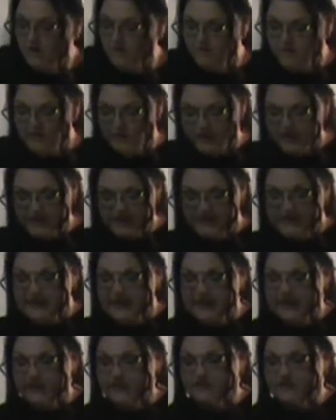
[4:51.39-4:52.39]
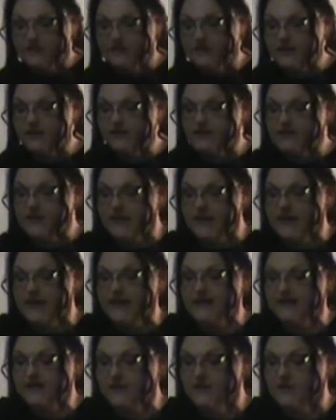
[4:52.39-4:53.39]
We're going to continue to do
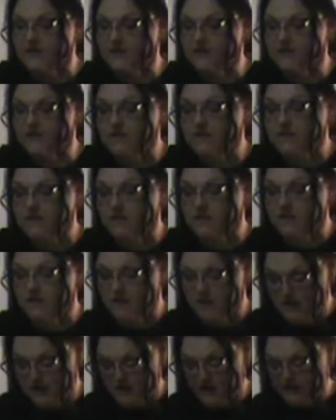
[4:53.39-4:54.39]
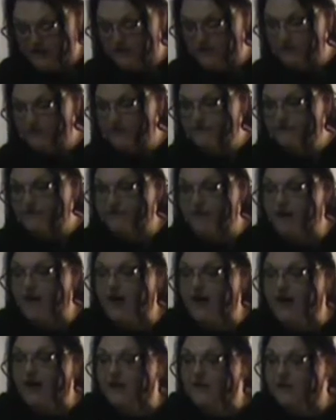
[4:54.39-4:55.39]
these until we fill
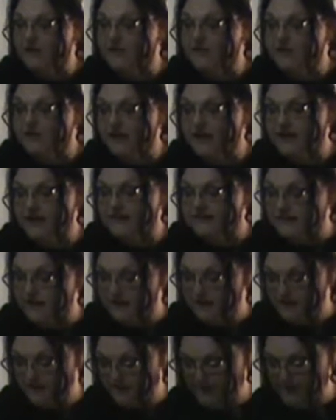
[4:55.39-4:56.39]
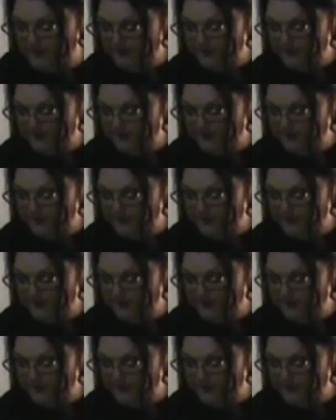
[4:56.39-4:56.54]
all our trays up.